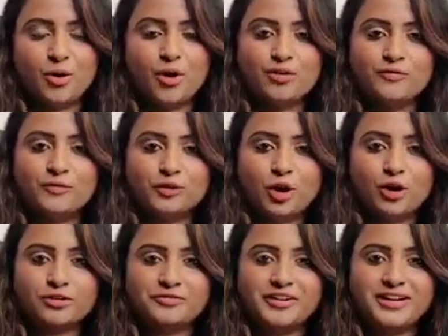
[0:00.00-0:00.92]
on
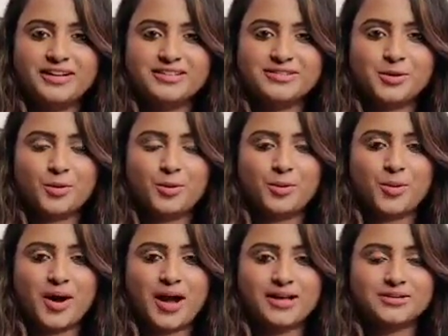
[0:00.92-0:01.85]
photography.
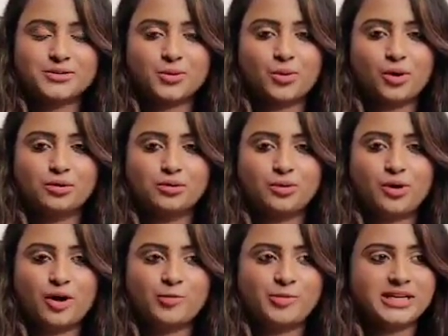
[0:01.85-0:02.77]
So as you all know,
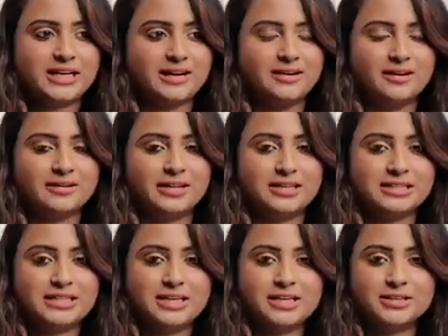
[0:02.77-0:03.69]
I've been conducting a
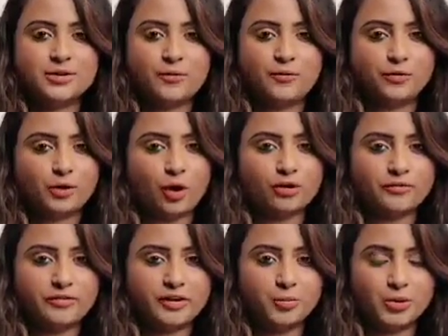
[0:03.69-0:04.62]
series of
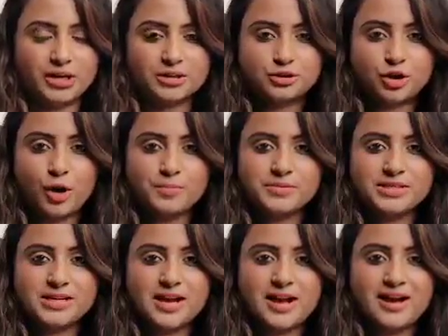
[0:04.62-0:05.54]
photography
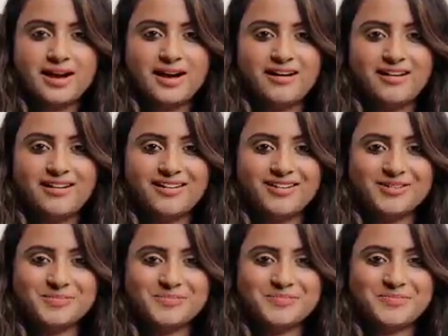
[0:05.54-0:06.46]
workshops.
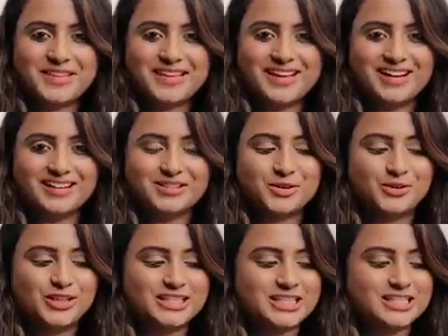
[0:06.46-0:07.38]
So
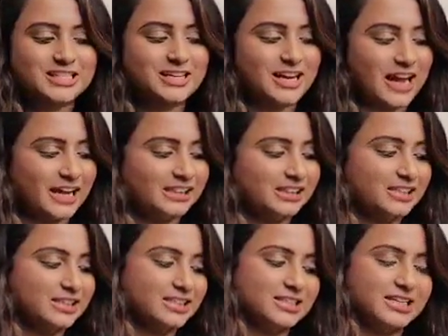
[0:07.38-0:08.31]
this is the 9th
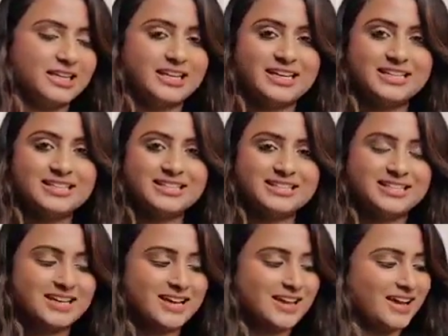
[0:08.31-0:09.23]
in the series.
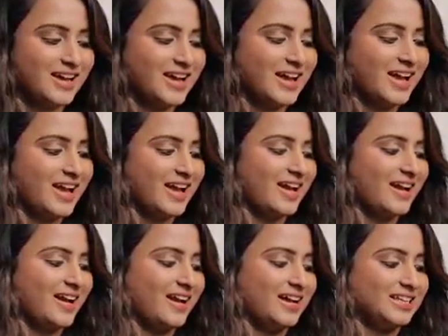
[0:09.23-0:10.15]

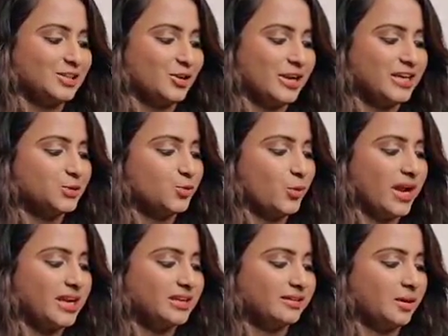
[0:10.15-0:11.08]
So let's
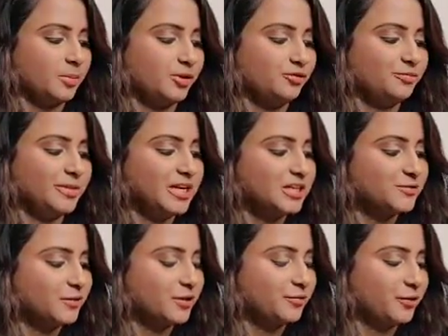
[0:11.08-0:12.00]
wait a couple of minutes
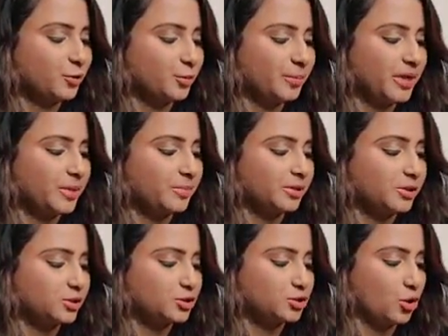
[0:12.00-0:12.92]
for a few people
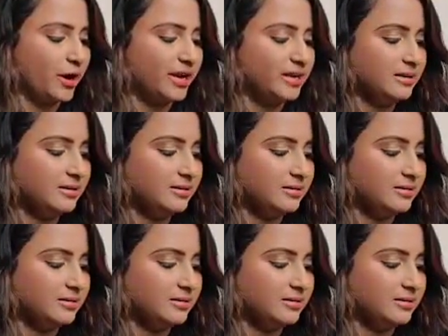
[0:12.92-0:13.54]
to join.